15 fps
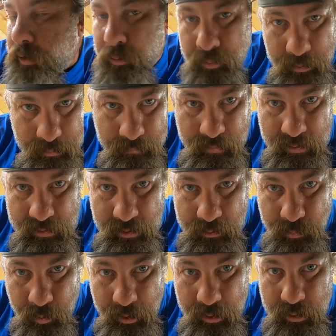Don't believe the
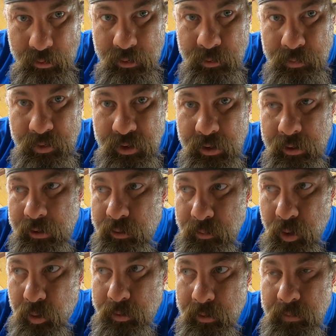VTEC's working on this machine at the
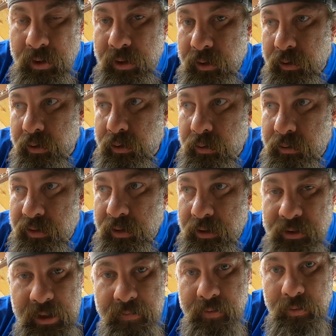moment because it
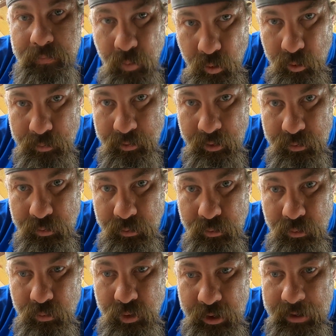doesn't have enough oil pressure
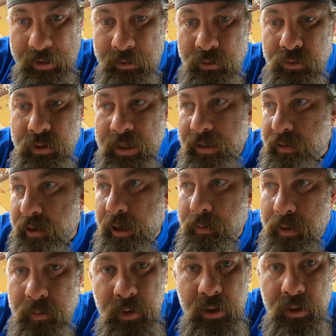to change that
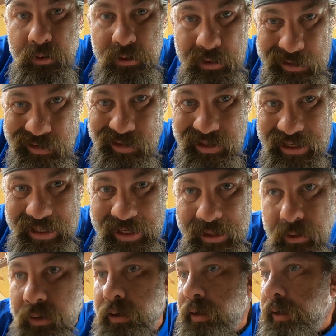timing because it is
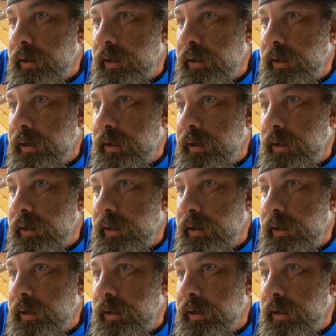leaking.